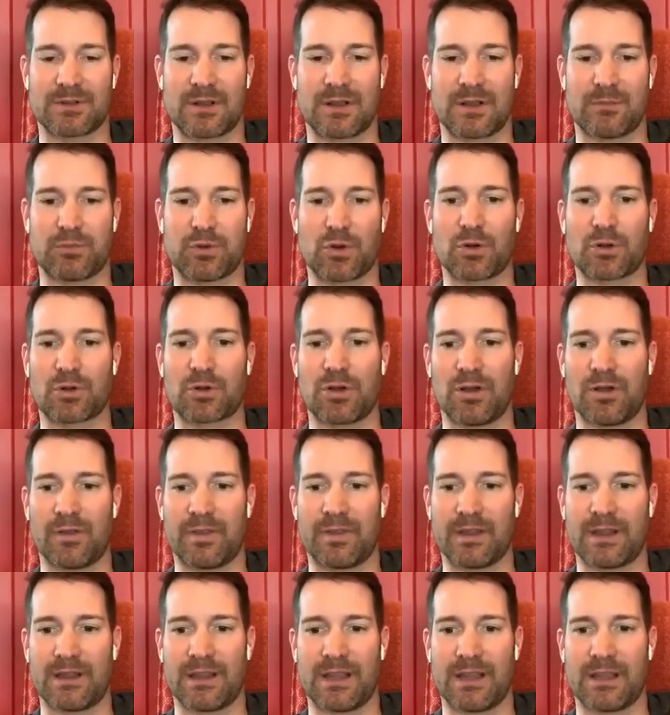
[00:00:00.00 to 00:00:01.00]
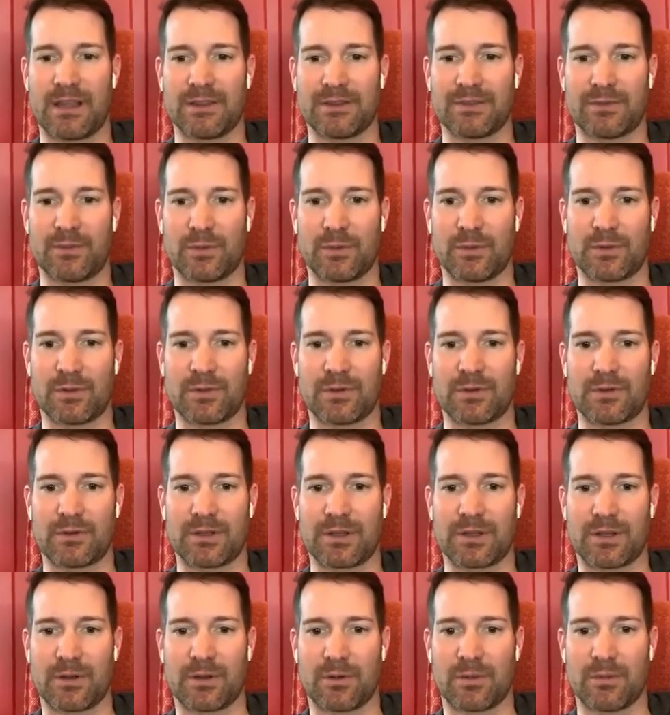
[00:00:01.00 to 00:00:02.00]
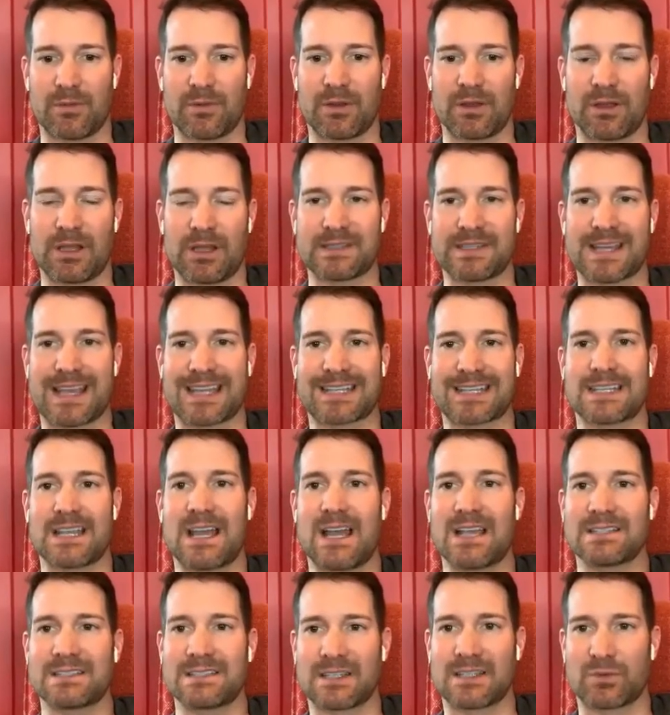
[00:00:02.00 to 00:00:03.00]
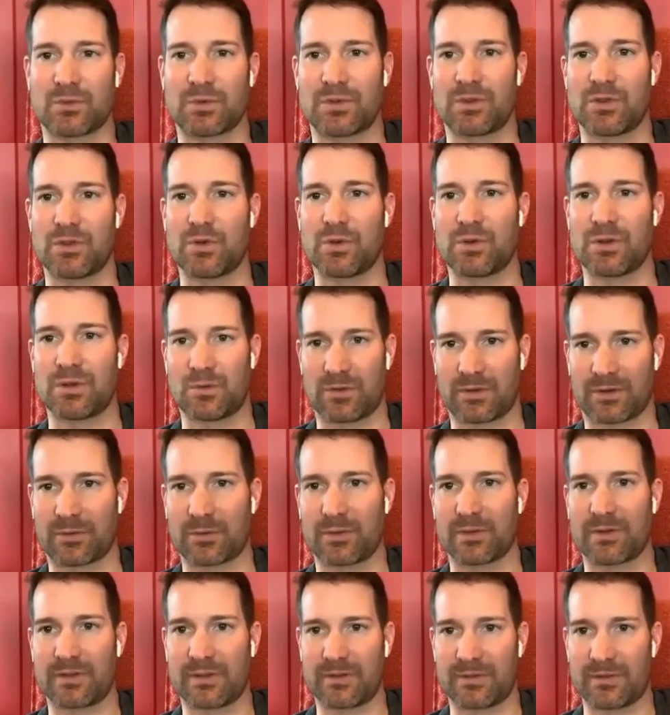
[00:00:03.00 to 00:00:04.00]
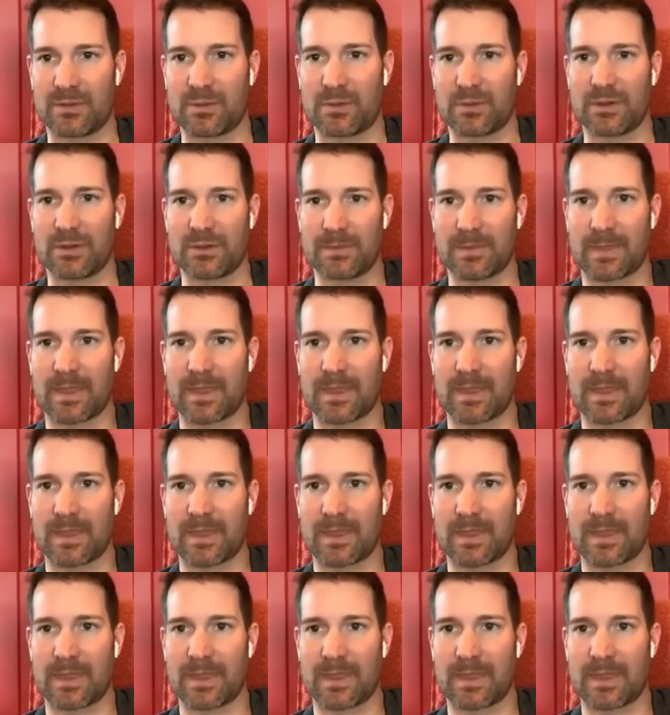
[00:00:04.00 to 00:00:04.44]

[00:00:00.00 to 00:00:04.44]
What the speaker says: protocol that allows for, it's agnostic with who it works with, if you will.